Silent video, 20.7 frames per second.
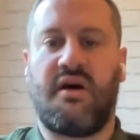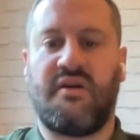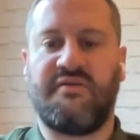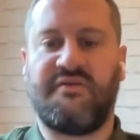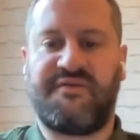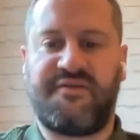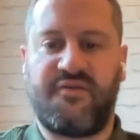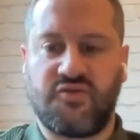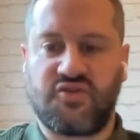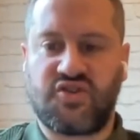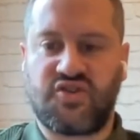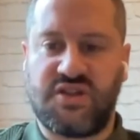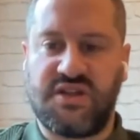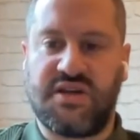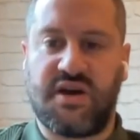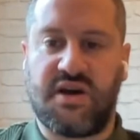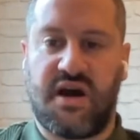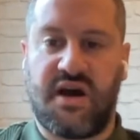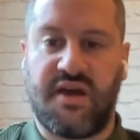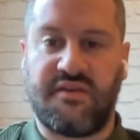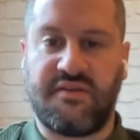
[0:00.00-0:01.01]

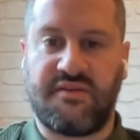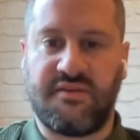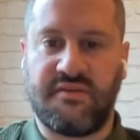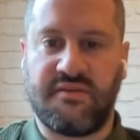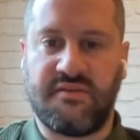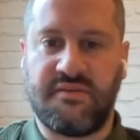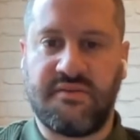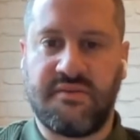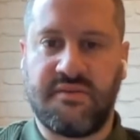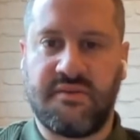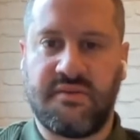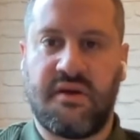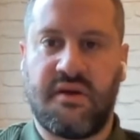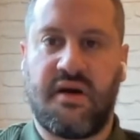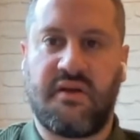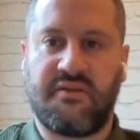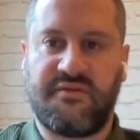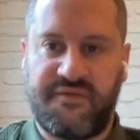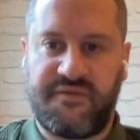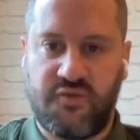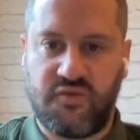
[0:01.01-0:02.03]
Unfortunately, guys,
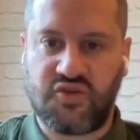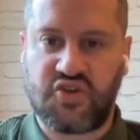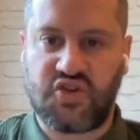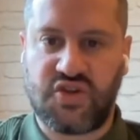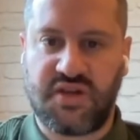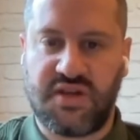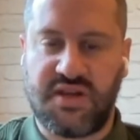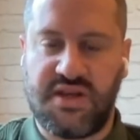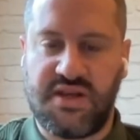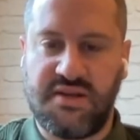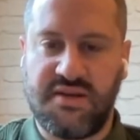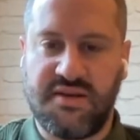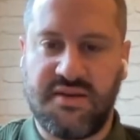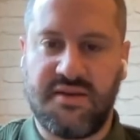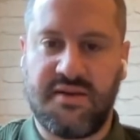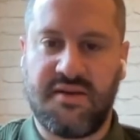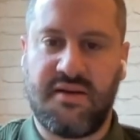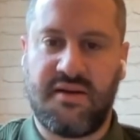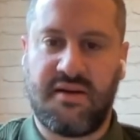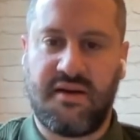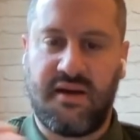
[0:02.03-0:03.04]

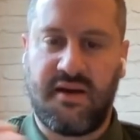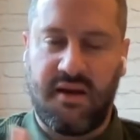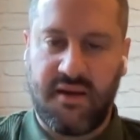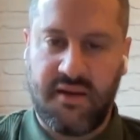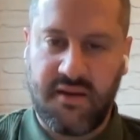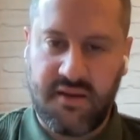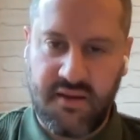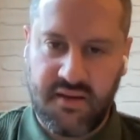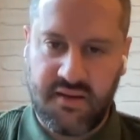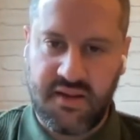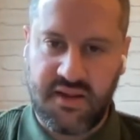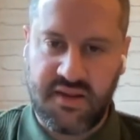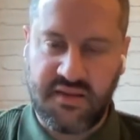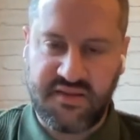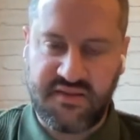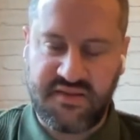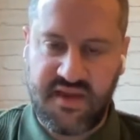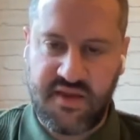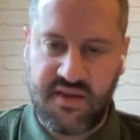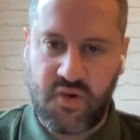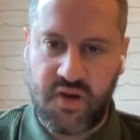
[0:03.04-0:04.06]
in
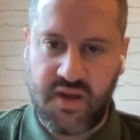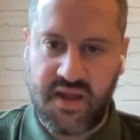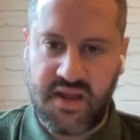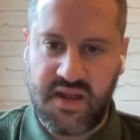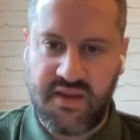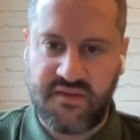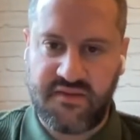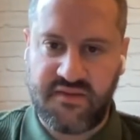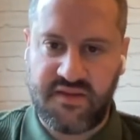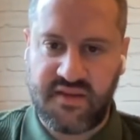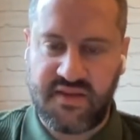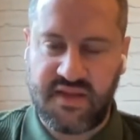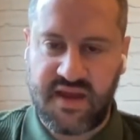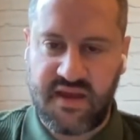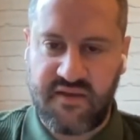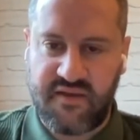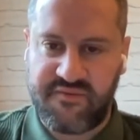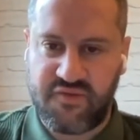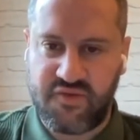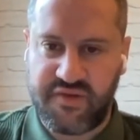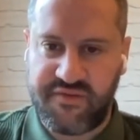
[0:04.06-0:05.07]
the same way as in
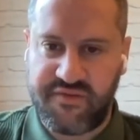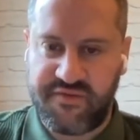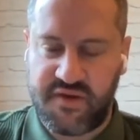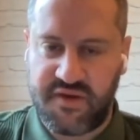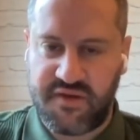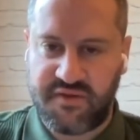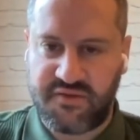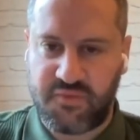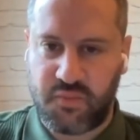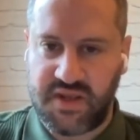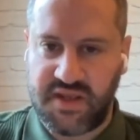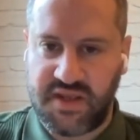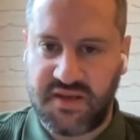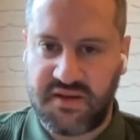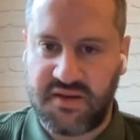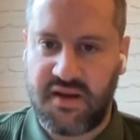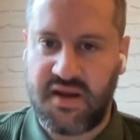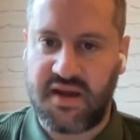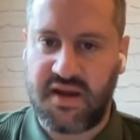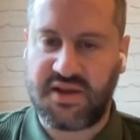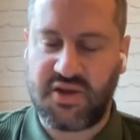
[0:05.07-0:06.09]
that very first
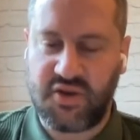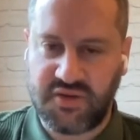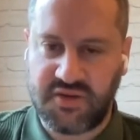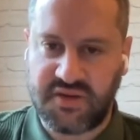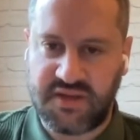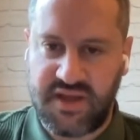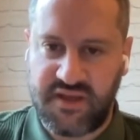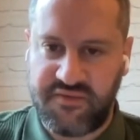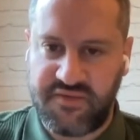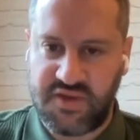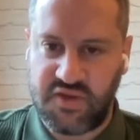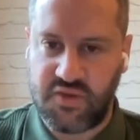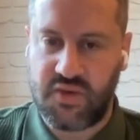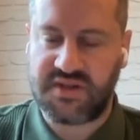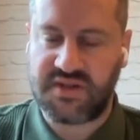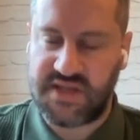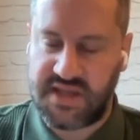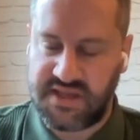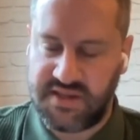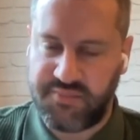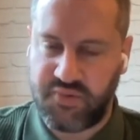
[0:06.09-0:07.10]
week, I couldn't give you
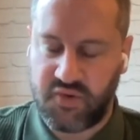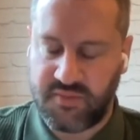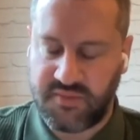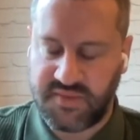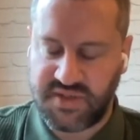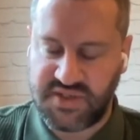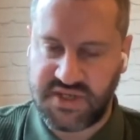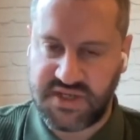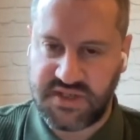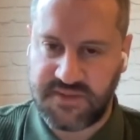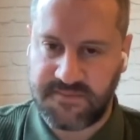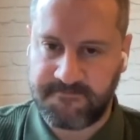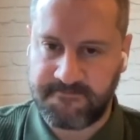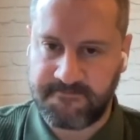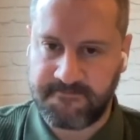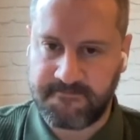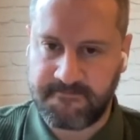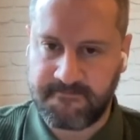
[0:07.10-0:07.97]
a teleport machine.